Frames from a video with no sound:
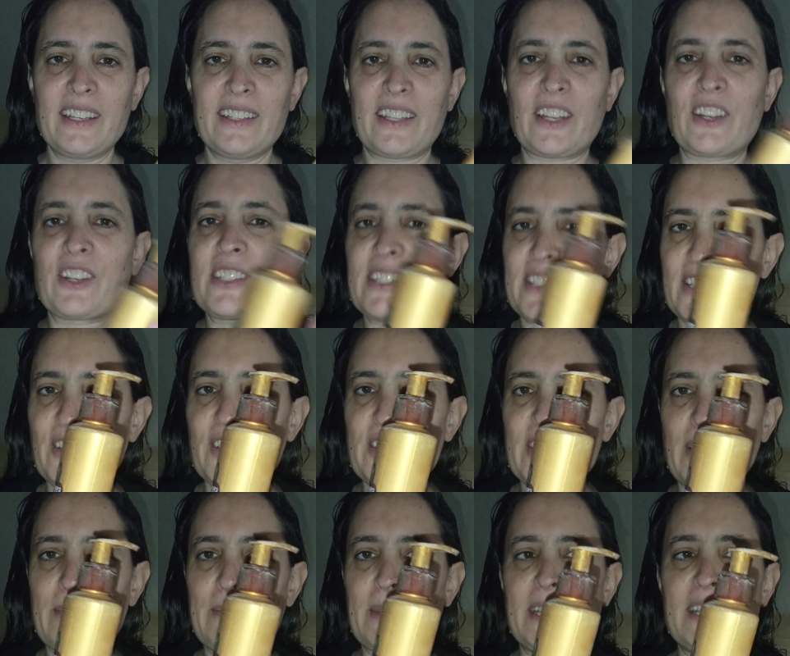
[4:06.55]
There's still
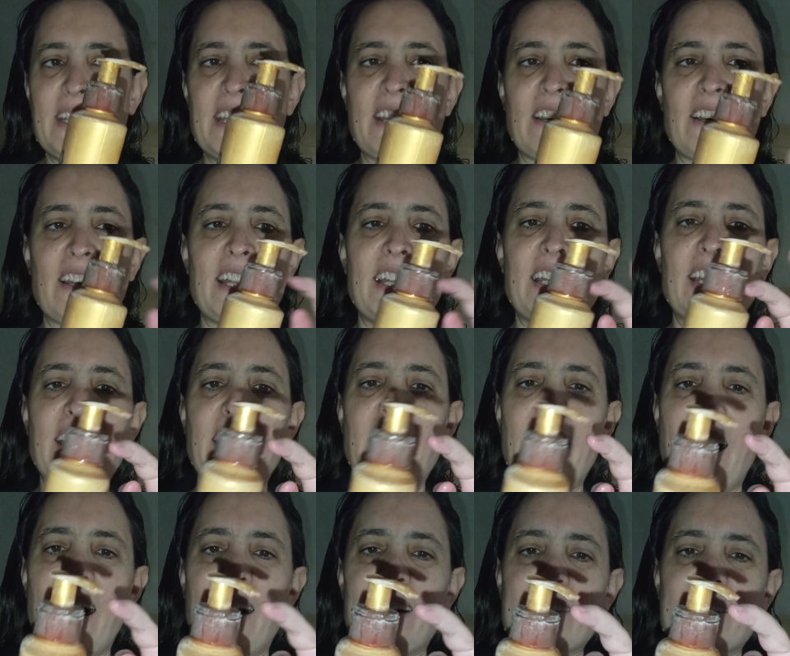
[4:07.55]
some in here, and
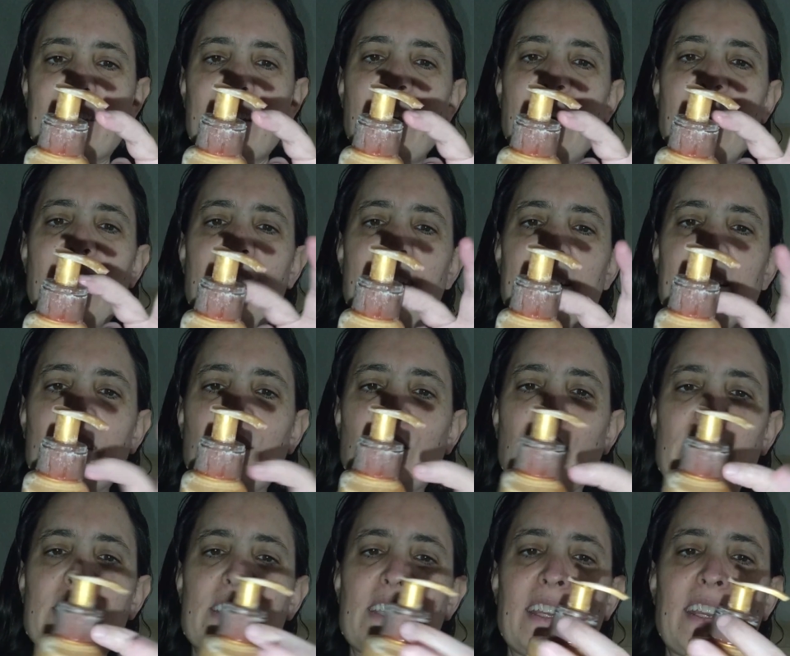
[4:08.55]
it
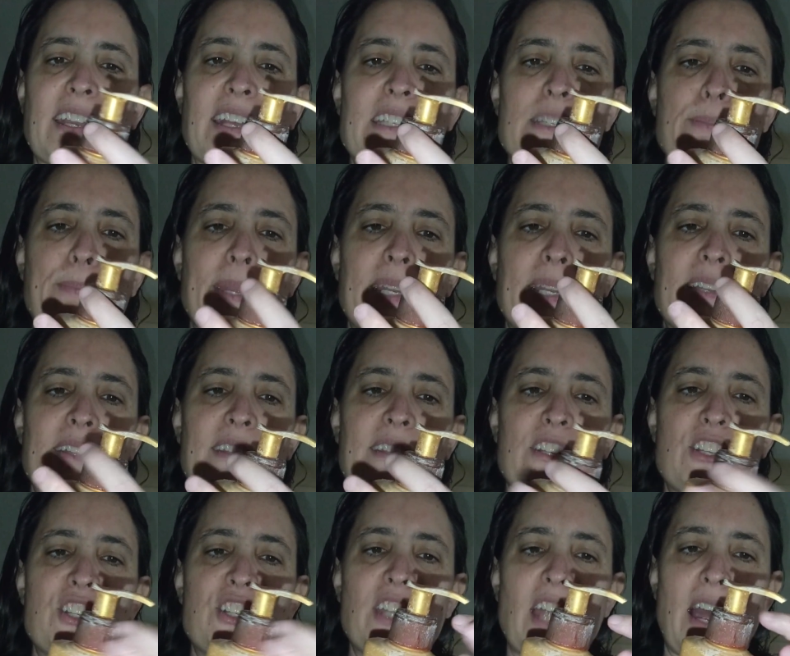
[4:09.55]
looks like it's been in the
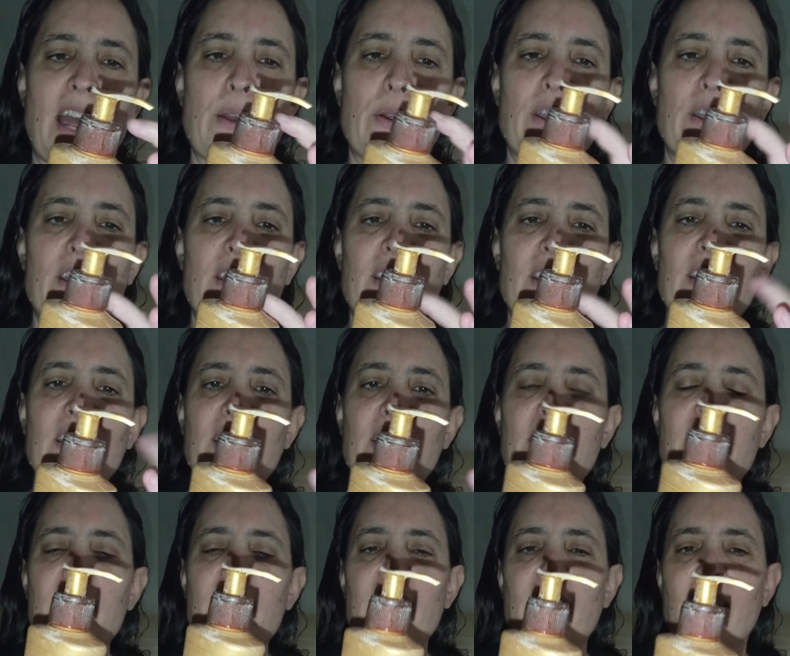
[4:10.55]
shower,
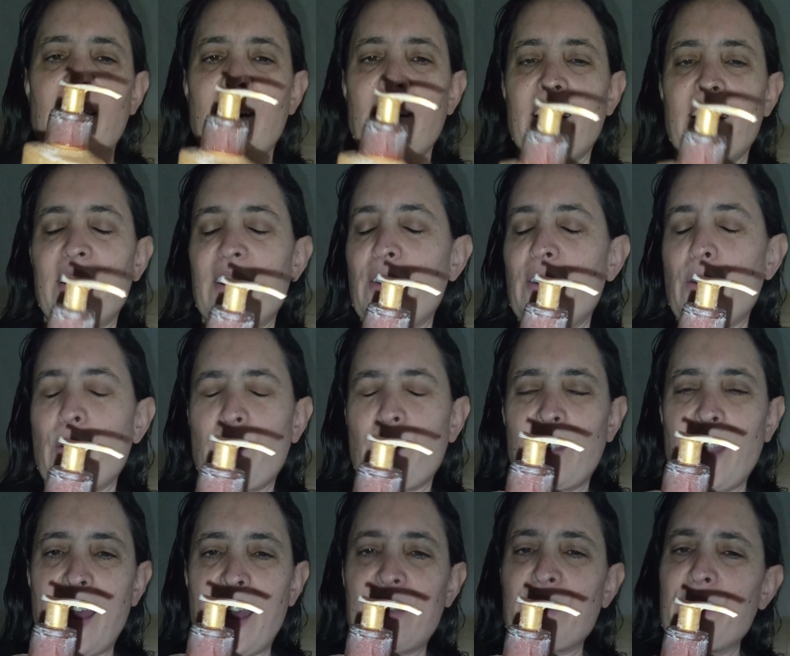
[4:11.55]

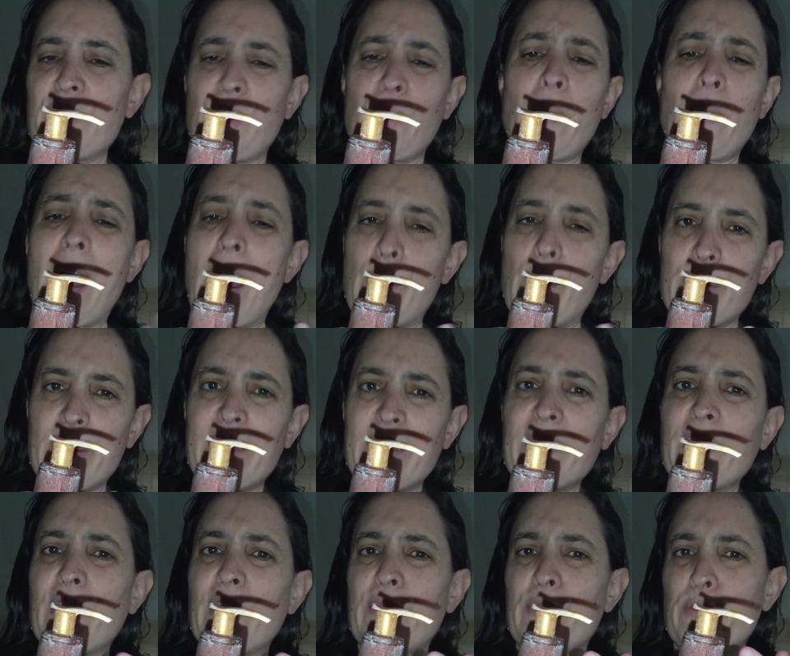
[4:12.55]
or I don't know, out in
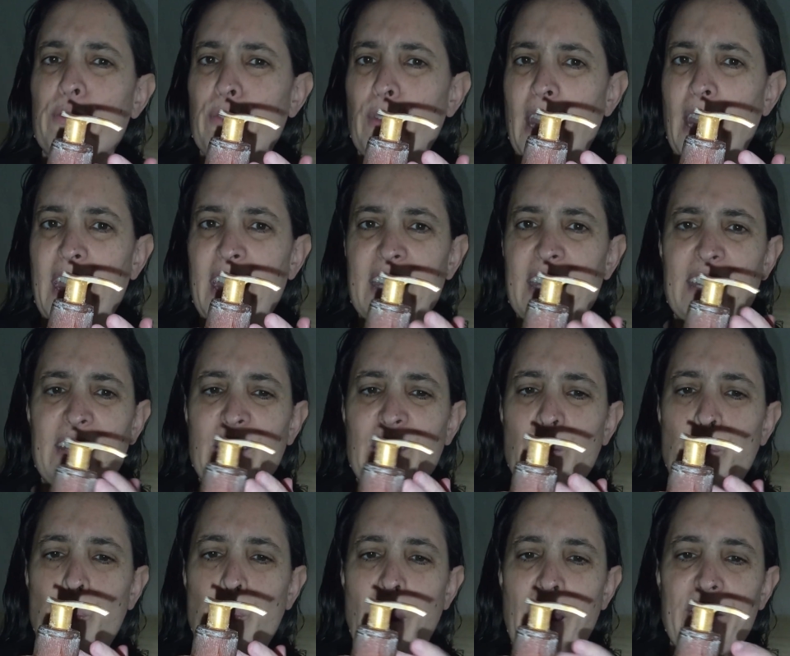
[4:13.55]
the rain and
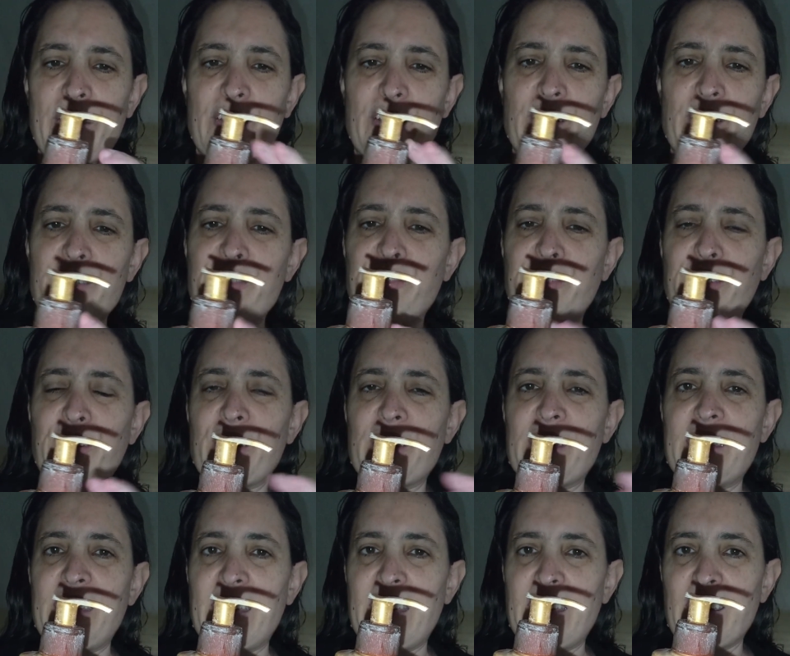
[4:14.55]
the weather for
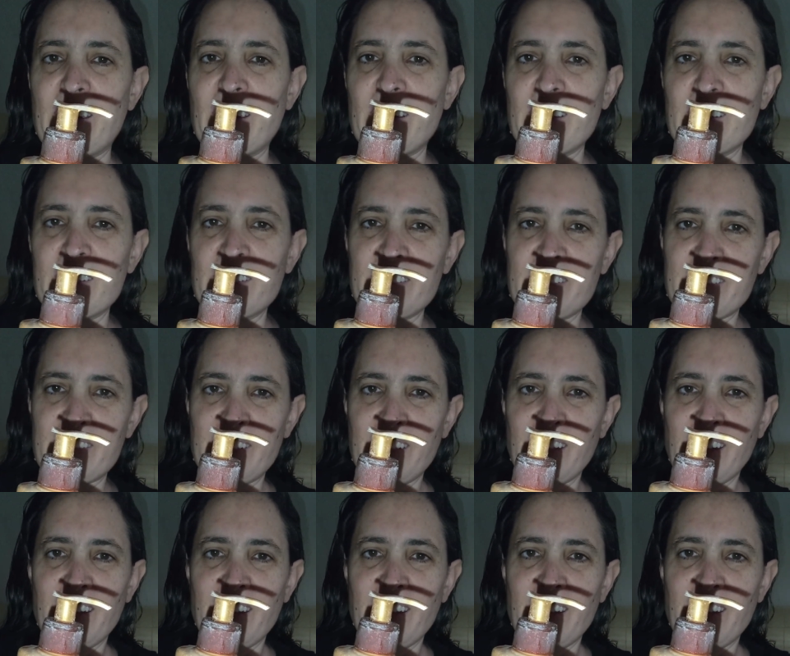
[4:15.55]
years.